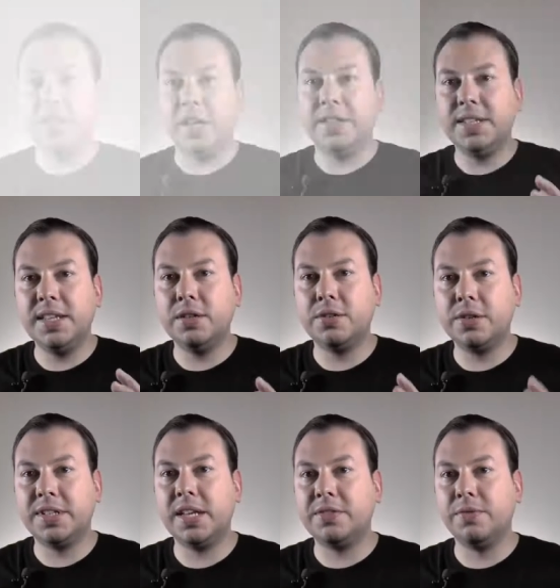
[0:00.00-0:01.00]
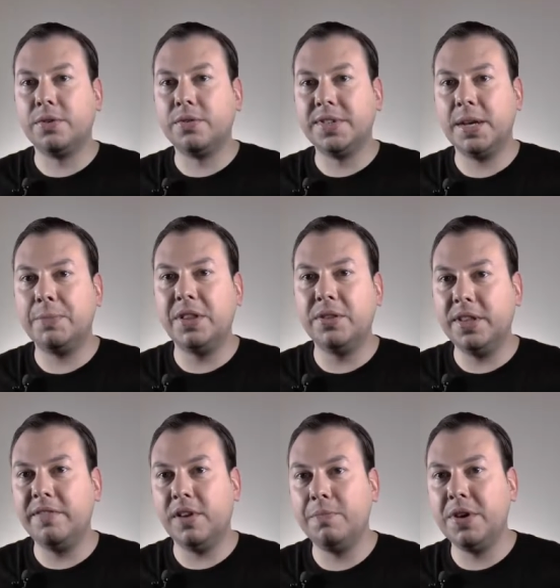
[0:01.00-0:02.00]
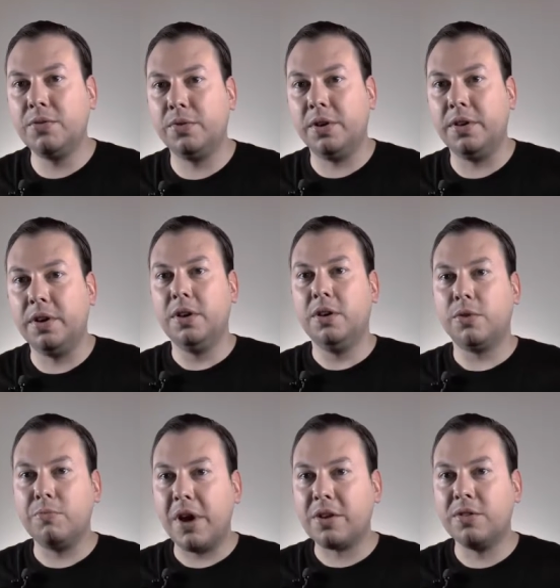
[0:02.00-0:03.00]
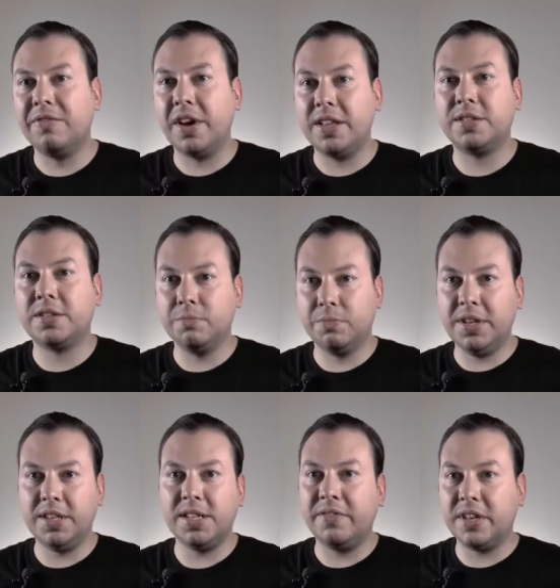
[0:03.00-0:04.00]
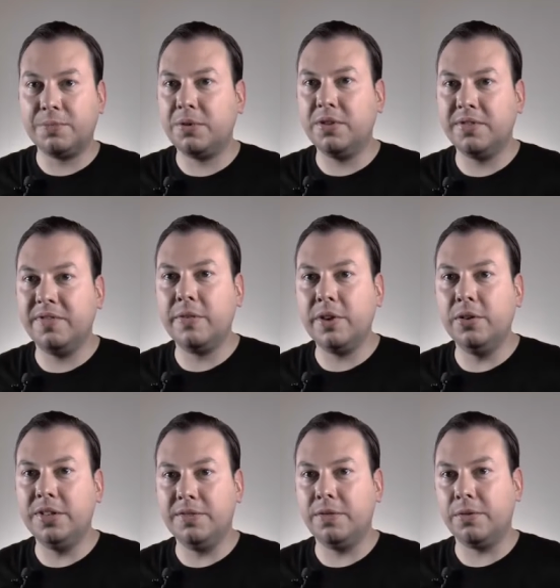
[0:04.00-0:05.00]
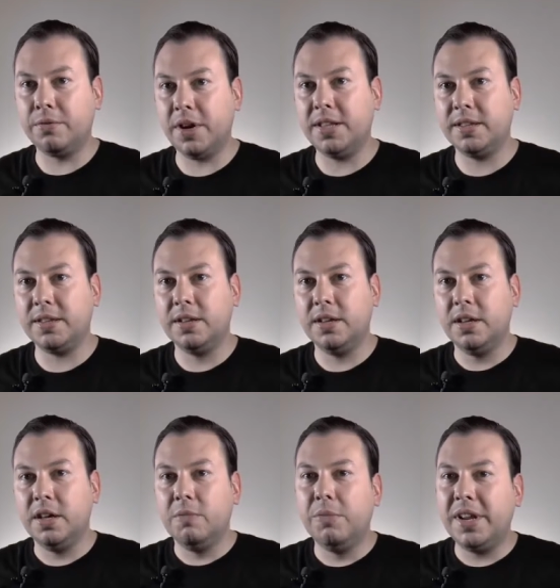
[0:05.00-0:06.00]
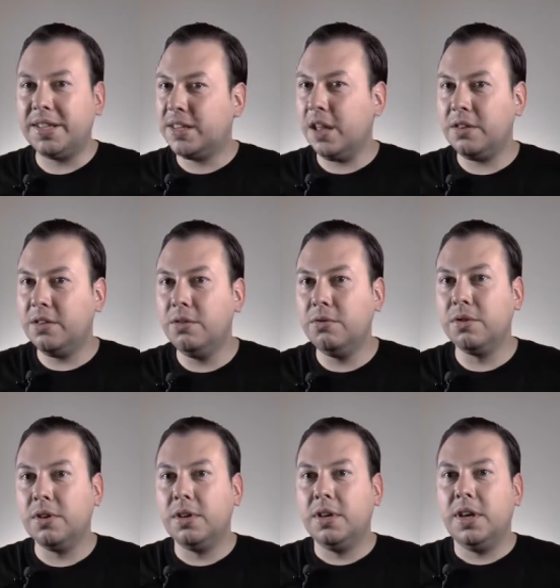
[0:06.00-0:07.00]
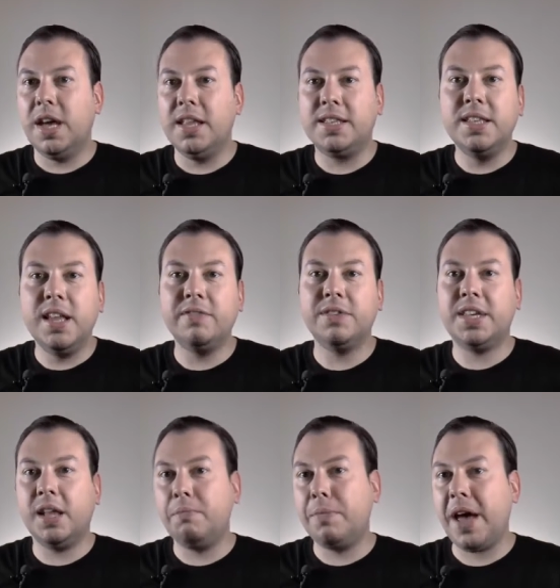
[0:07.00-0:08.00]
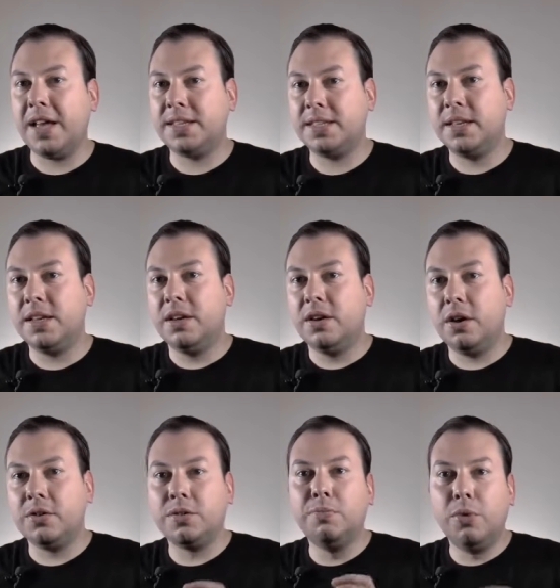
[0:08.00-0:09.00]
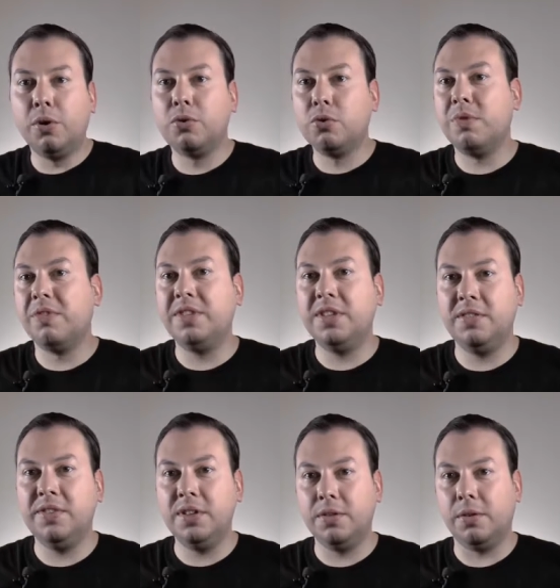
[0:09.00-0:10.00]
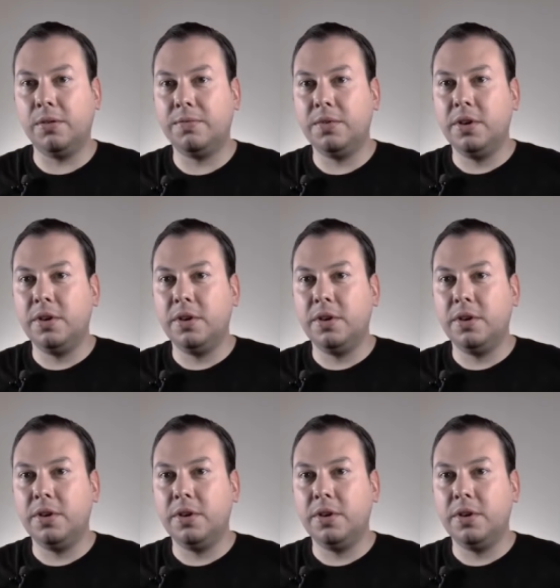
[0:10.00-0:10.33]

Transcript: Now, this is a successful concept in the developing world, where microfinance companies have experienced very low default rate. But it's not new, and it's never scaled past a small group of individuals.